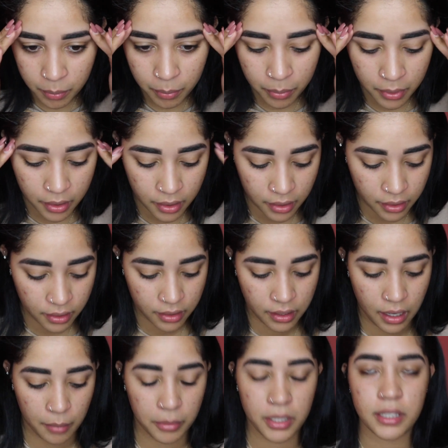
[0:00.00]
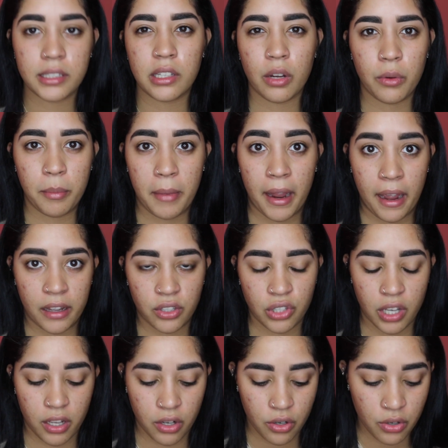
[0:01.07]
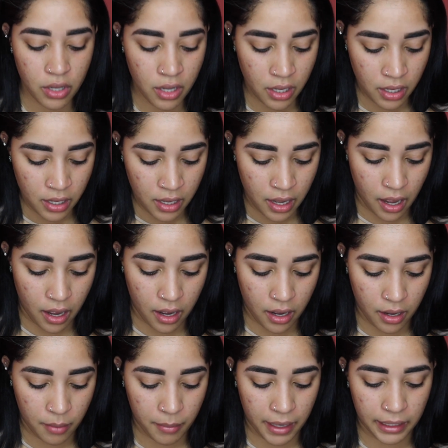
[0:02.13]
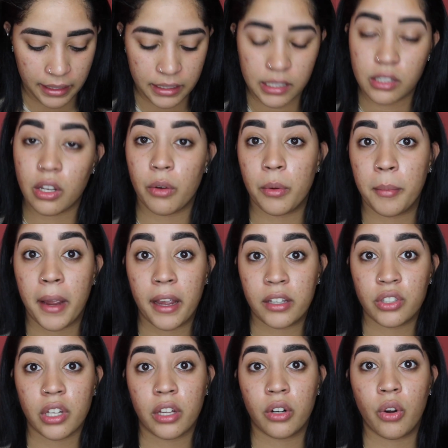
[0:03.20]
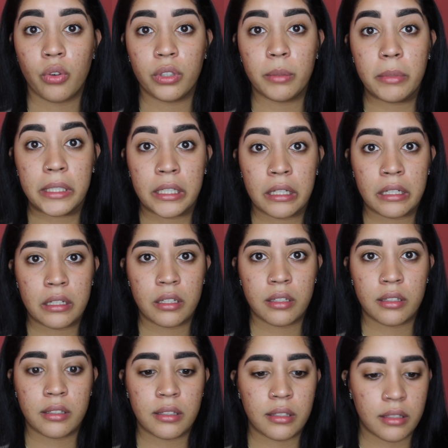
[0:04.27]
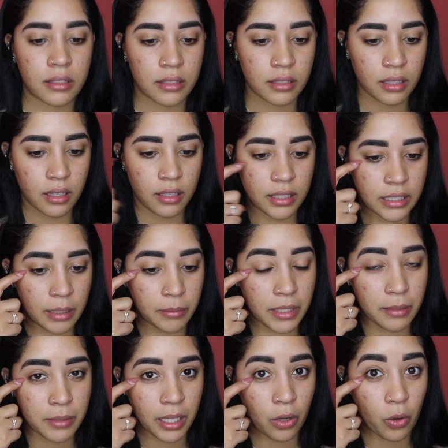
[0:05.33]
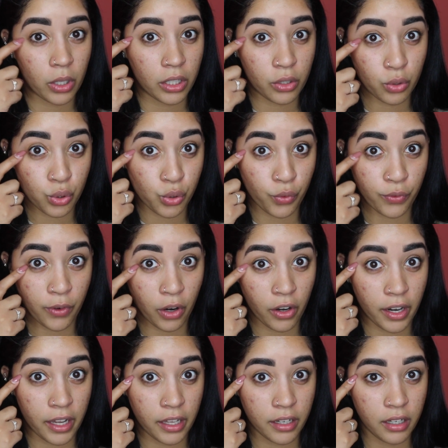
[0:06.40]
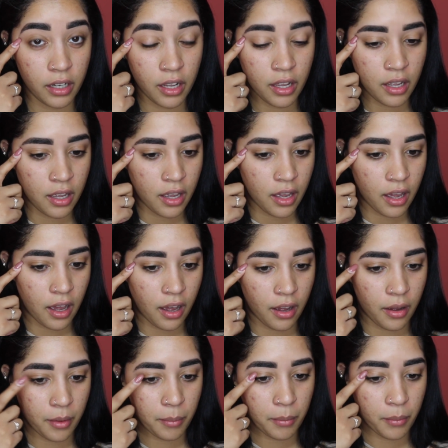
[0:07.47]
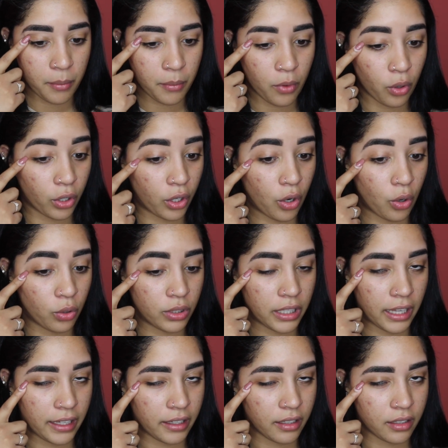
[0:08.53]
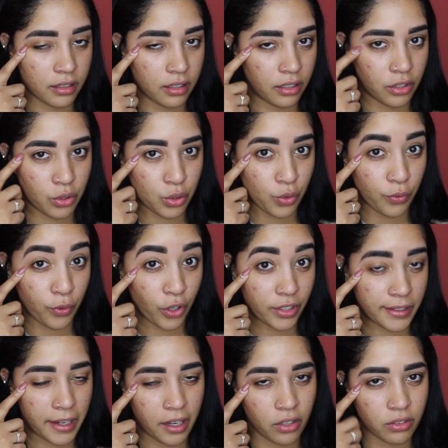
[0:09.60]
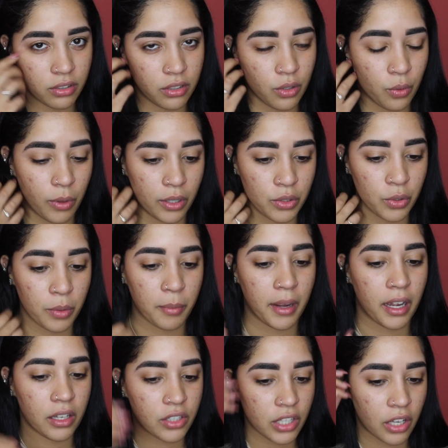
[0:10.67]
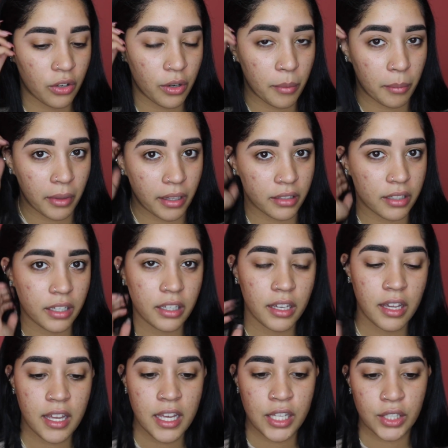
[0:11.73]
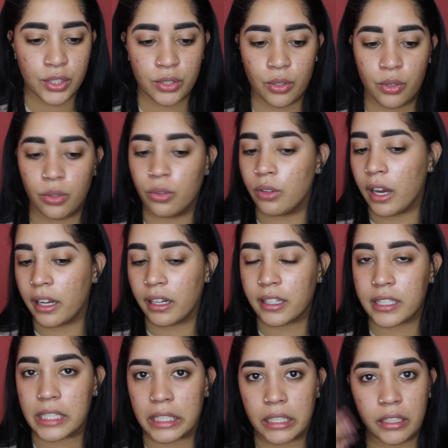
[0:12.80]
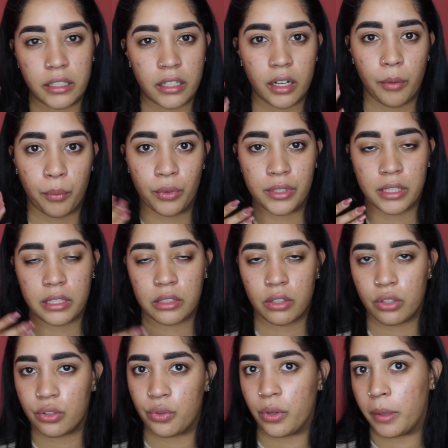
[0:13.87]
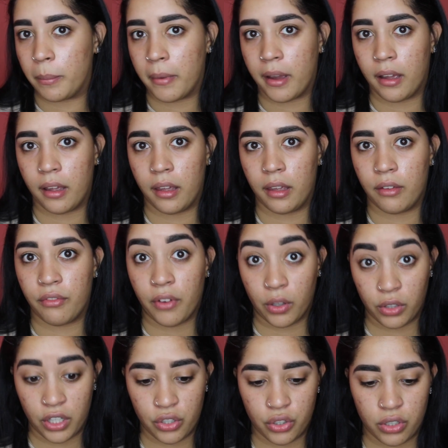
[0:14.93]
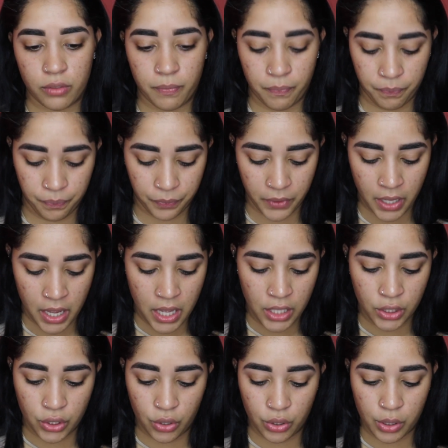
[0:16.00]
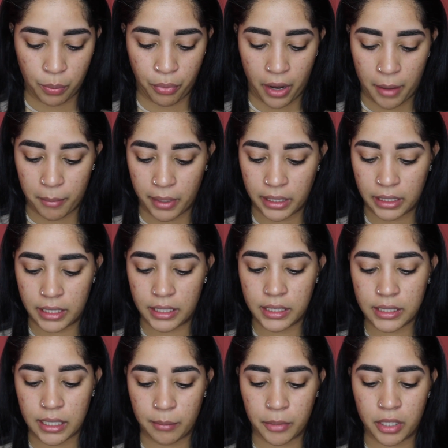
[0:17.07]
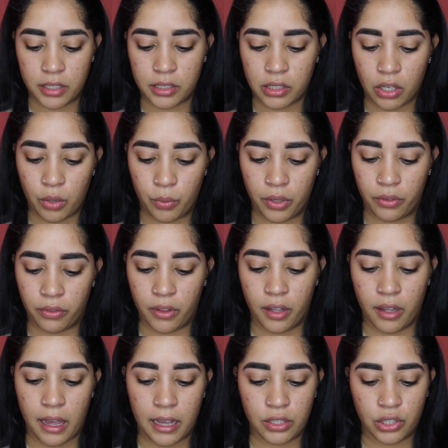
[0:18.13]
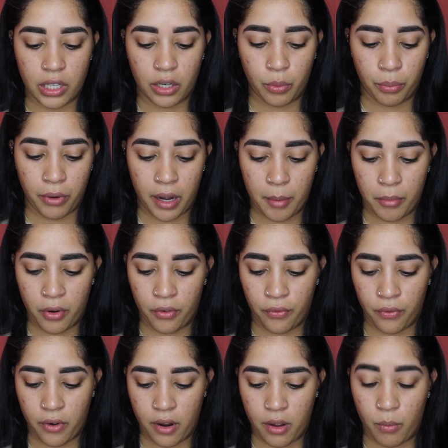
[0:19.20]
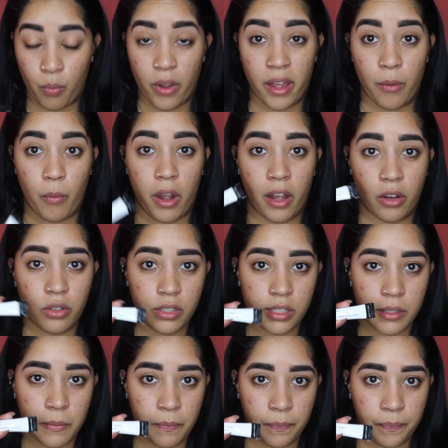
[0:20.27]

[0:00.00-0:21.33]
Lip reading: But I'm gonna start with my eyeshadow. I like to start with my eyeshadow only because sometimes I go a little too far in, or go like a little too far down while doing my eyeshadow and blending. So I like to clean it up once I start doing my foundation. So to prime my lids, I'm gonna start with the eyeshadow primer from Wet n Wild.